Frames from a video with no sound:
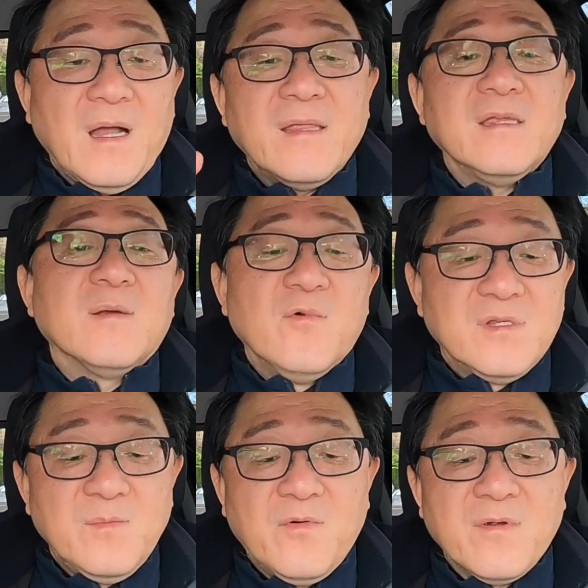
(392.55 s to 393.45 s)
I think the
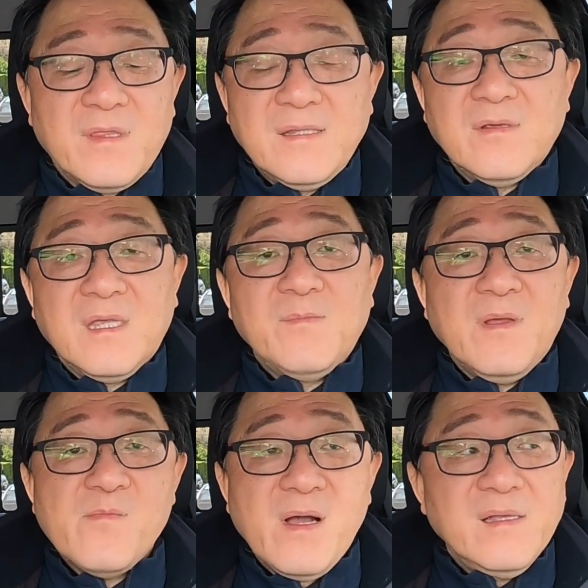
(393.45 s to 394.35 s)
most important thing to
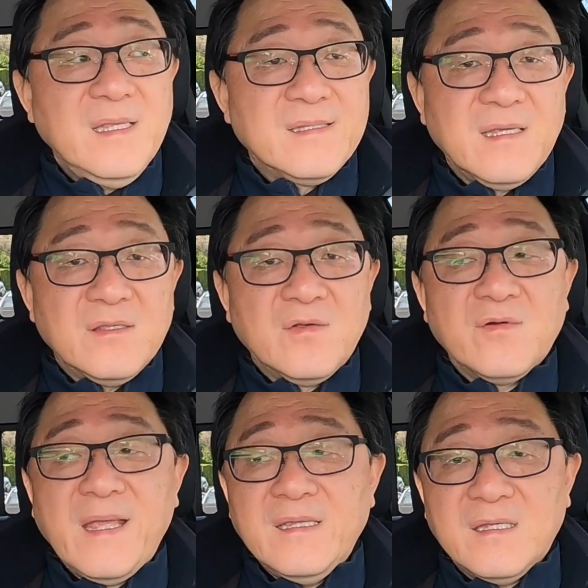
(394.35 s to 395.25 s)
keep in mind is that
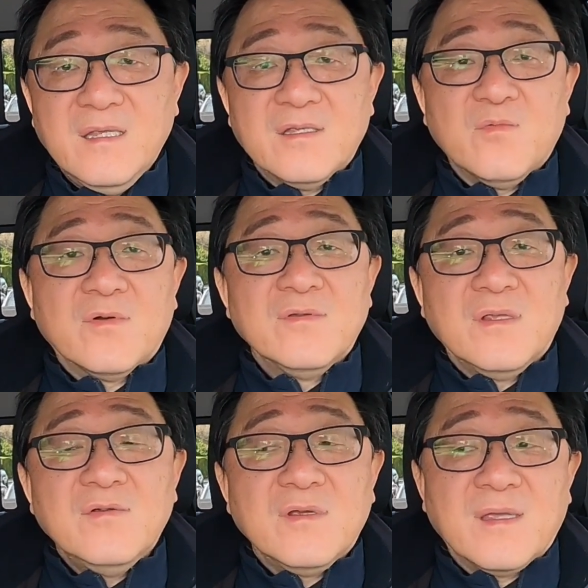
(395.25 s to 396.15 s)
Toyota engineers will
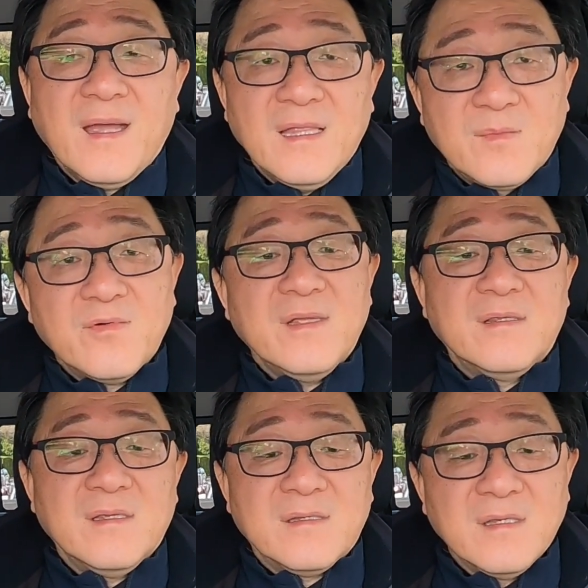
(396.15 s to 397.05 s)
continue to
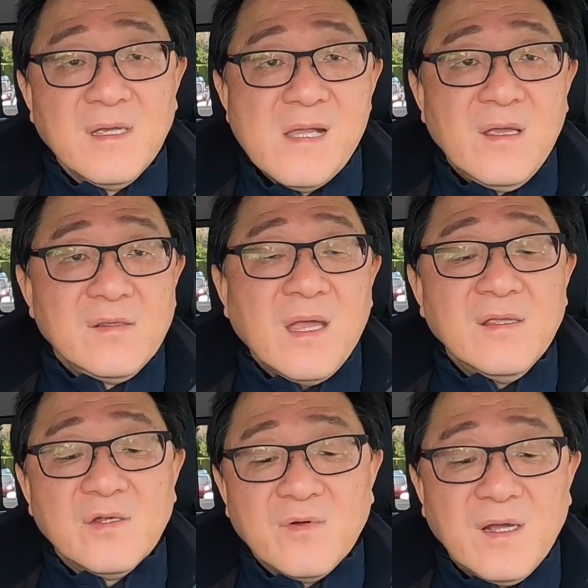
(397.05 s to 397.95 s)
calibrate this
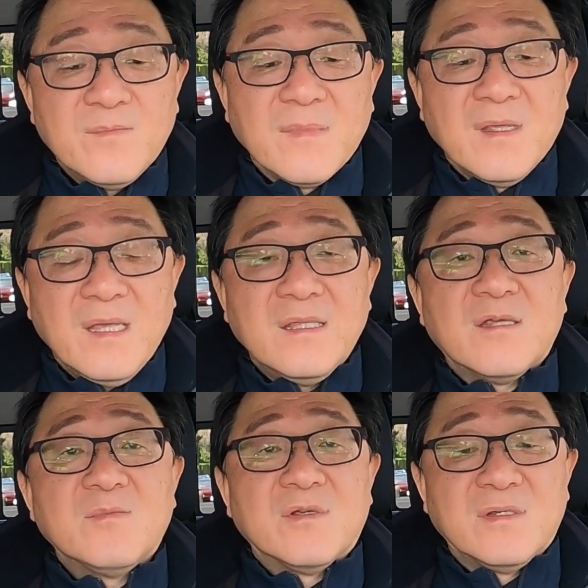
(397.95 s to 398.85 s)
Tundra in
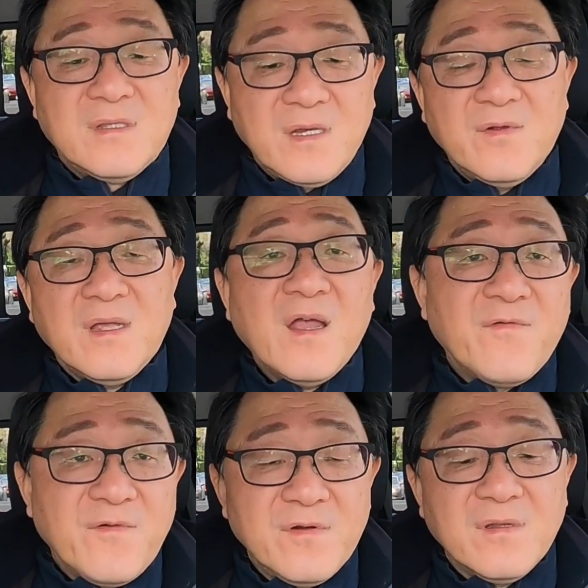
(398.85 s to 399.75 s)
terms of steering
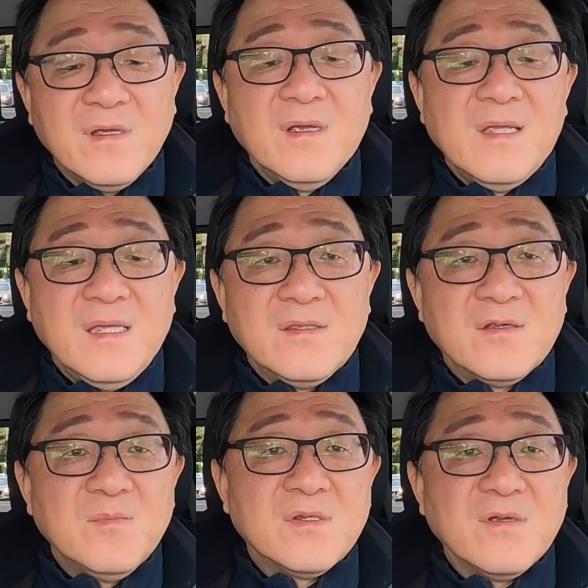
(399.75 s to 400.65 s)
effort, in
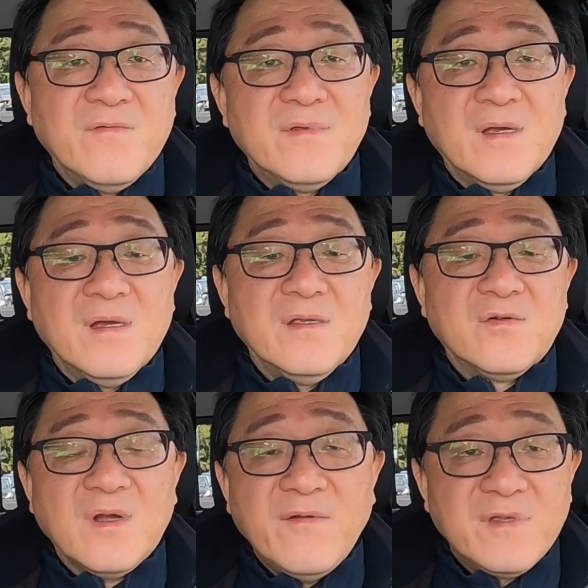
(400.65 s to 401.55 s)
terms of the
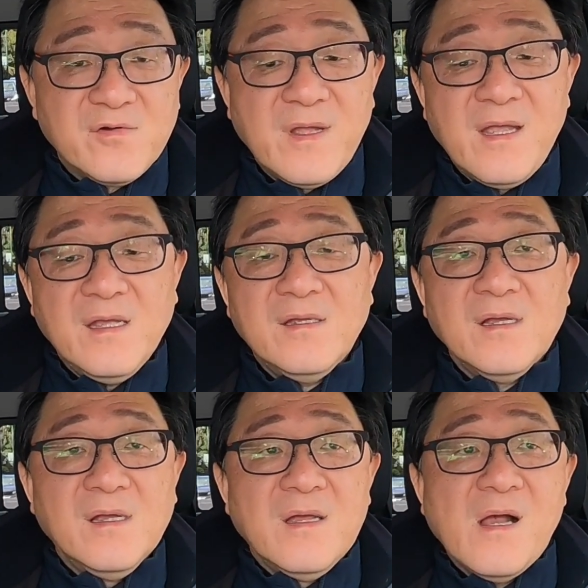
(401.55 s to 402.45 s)

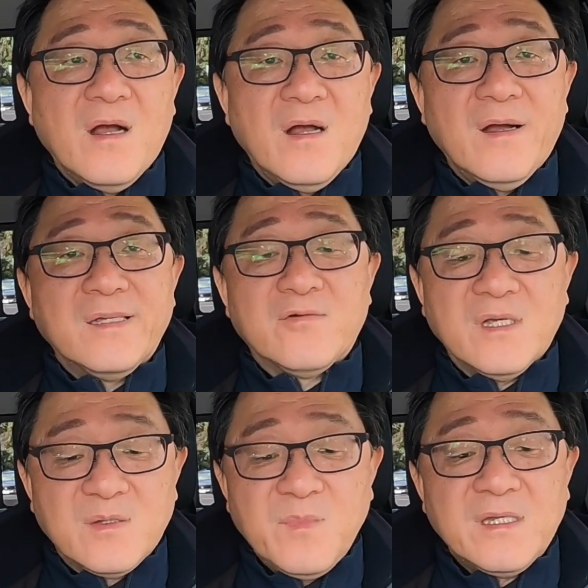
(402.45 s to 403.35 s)
drivetrain, uh,
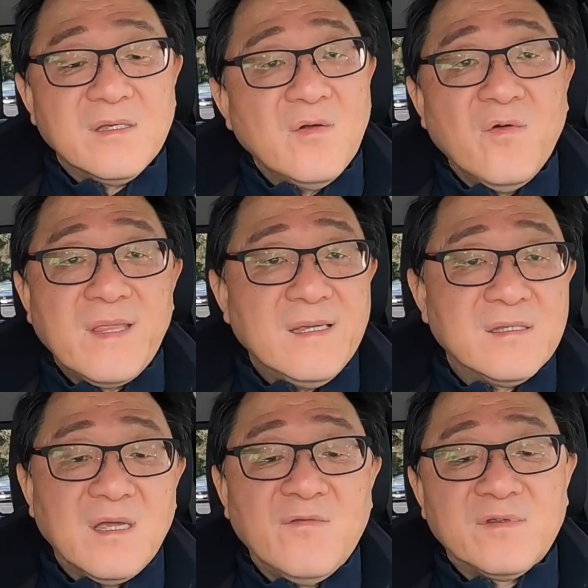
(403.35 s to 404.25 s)
transmission, all that
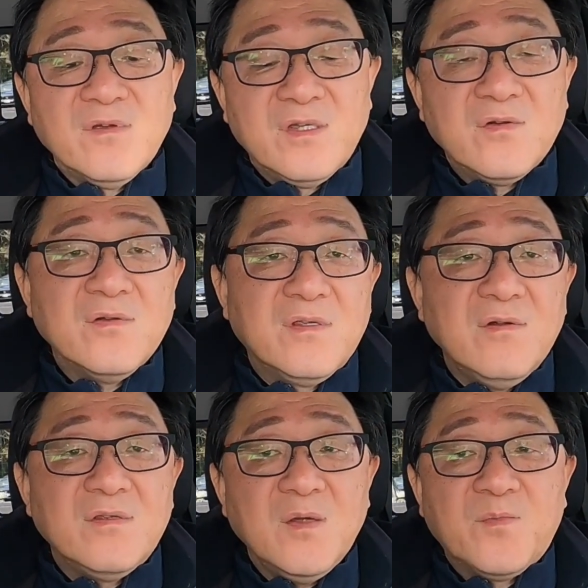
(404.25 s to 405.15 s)
stuff. So it should
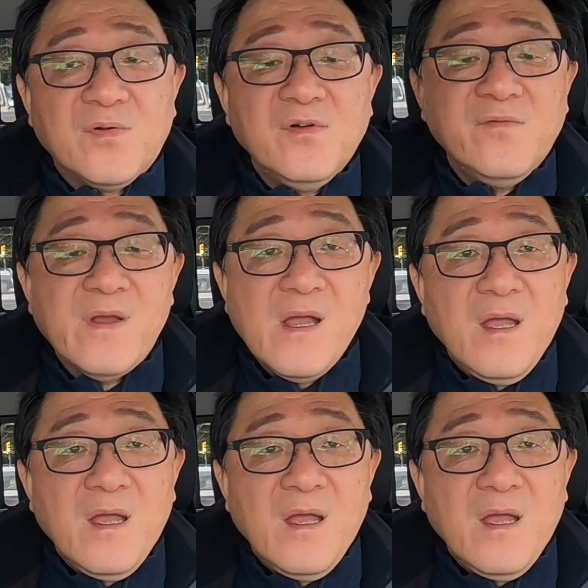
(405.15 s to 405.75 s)
continue to improve.